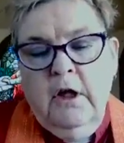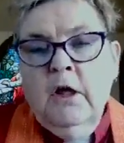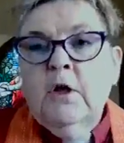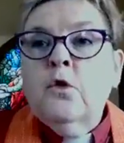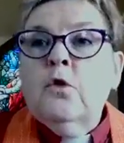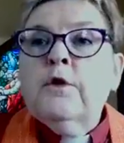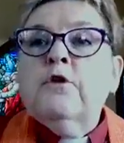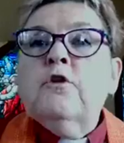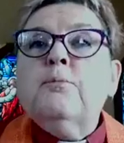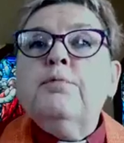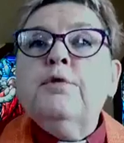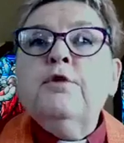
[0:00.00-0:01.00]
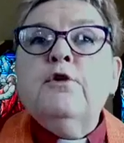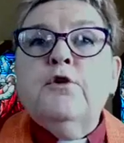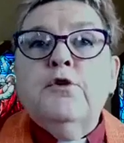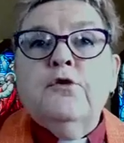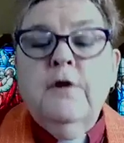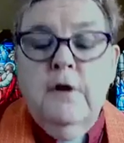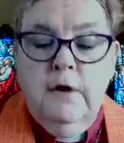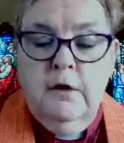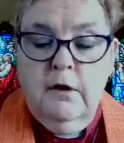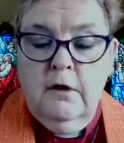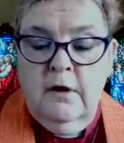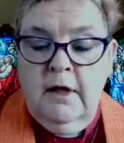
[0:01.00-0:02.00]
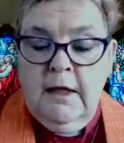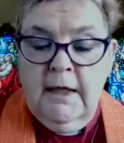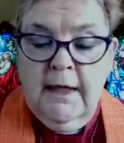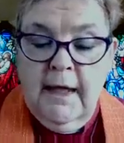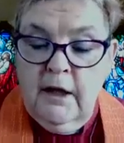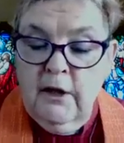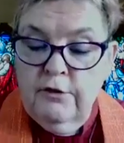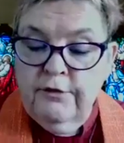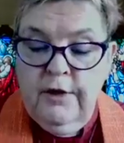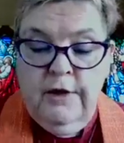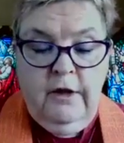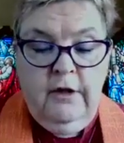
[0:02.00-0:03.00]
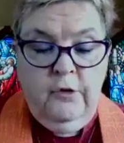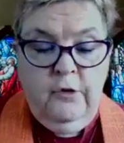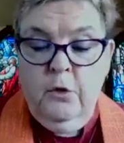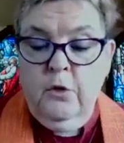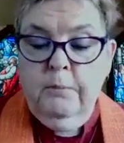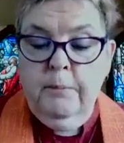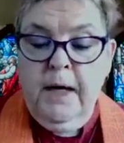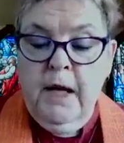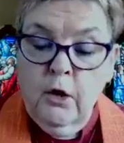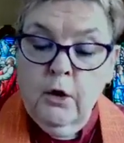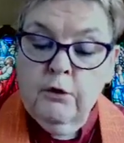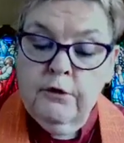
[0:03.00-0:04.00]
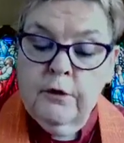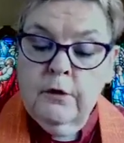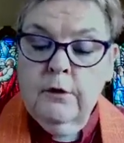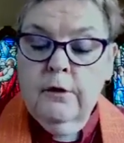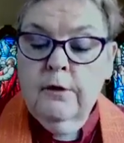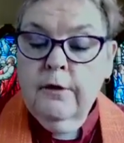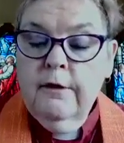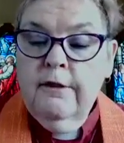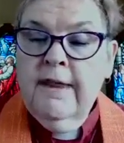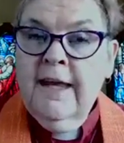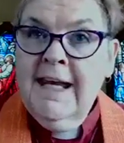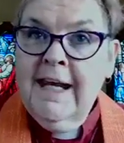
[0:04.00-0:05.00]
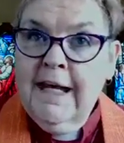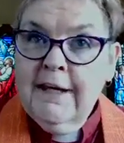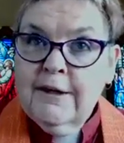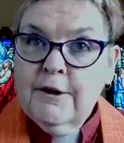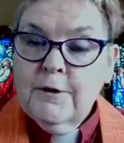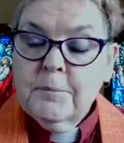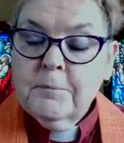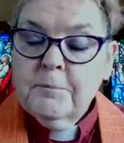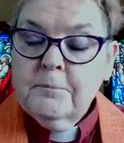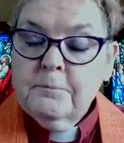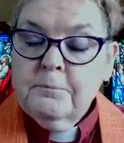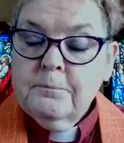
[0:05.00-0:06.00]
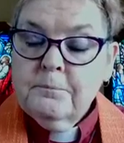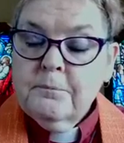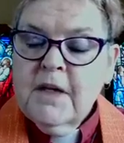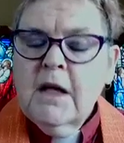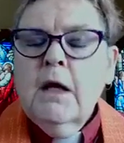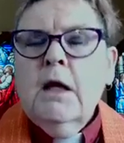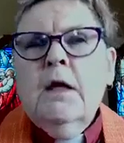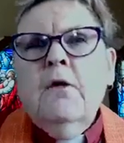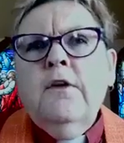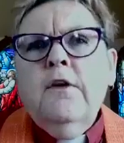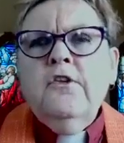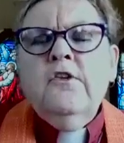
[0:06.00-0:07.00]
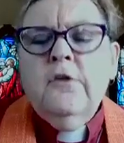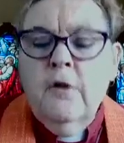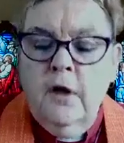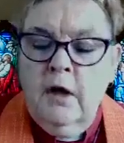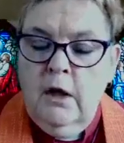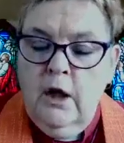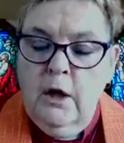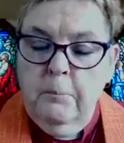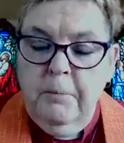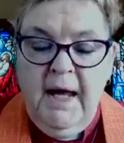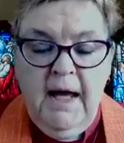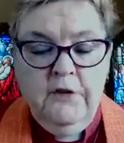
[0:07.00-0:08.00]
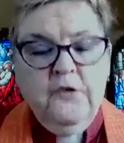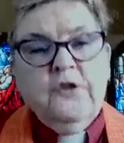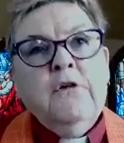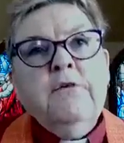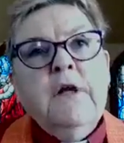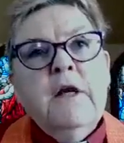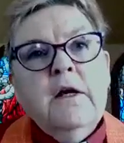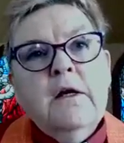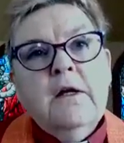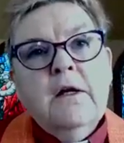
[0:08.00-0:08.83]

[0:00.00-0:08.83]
in order to prove that love is more powerful than death. Now, this is not passivity,